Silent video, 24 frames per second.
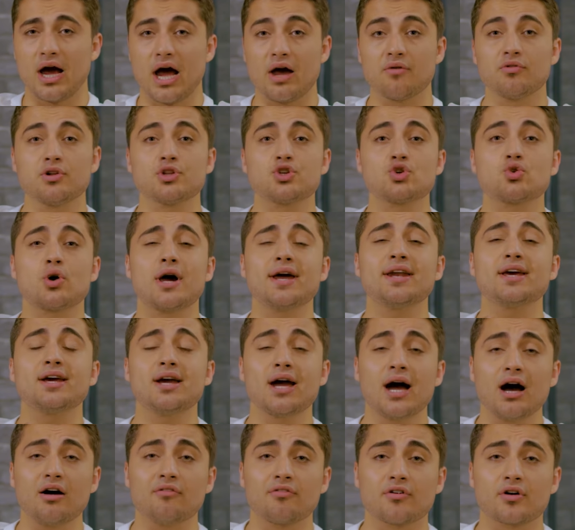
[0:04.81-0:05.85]
I will try to
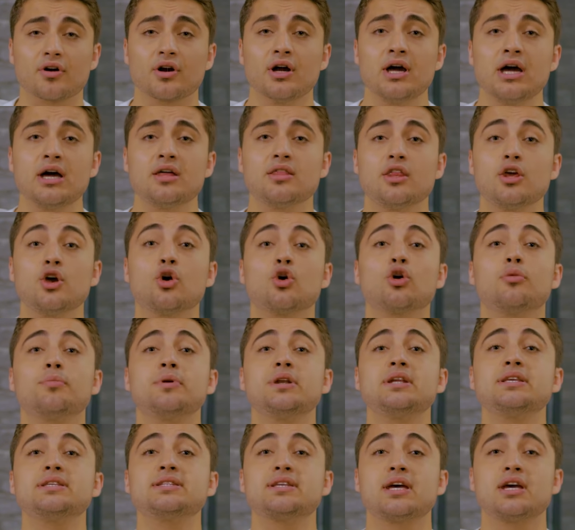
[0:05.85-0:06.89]
cover the
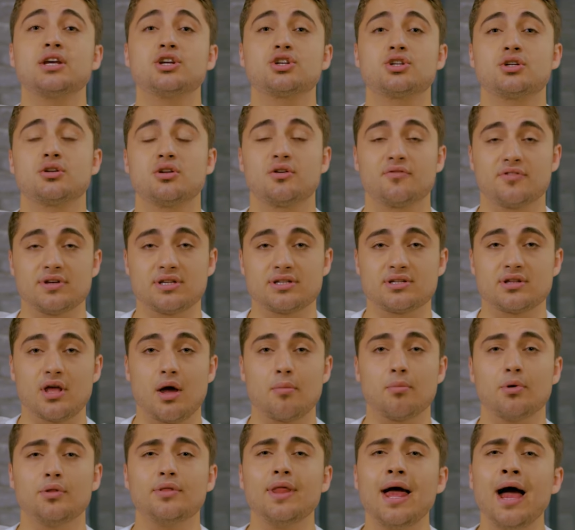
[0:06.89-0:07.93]
urbanization of
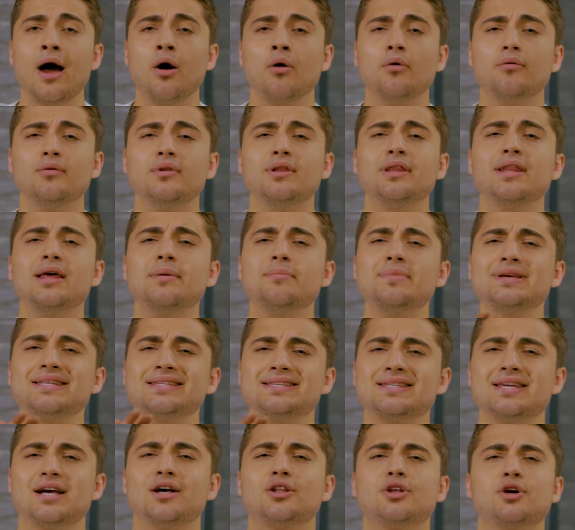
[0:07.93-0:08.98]
Istanbul. Now, let me
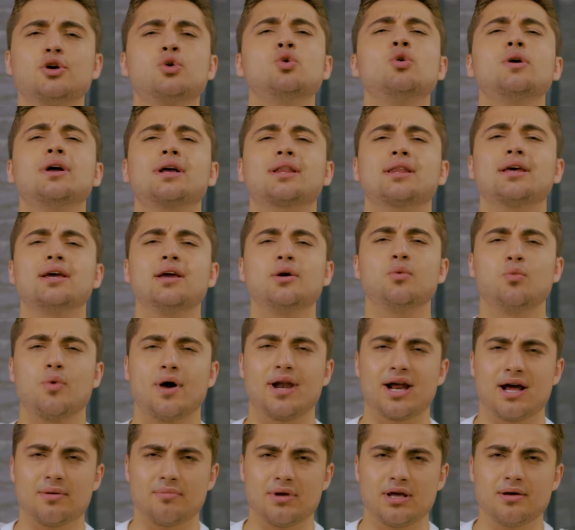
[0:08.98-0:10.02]
tell you quickly what
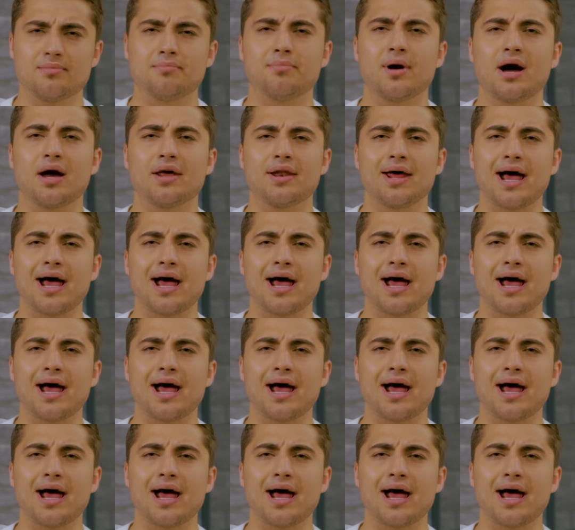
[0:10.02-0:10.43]
I mean by